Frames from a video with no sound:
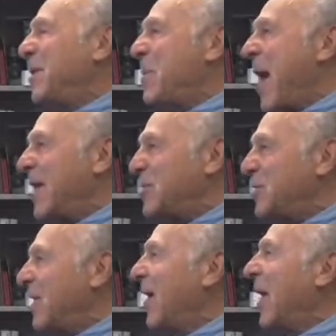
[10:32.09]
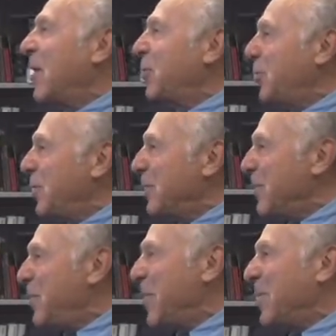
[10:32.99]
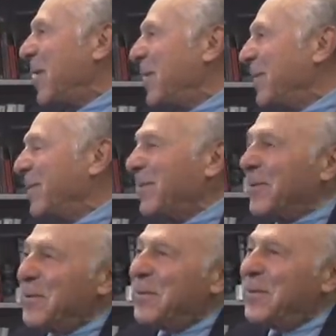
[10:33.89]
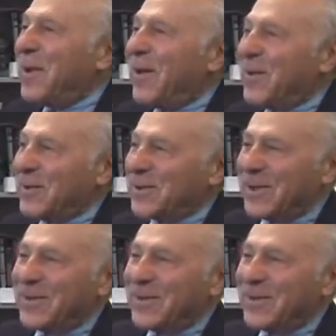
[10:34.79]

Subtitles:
in Madison are healthier than people other. Who knows? Who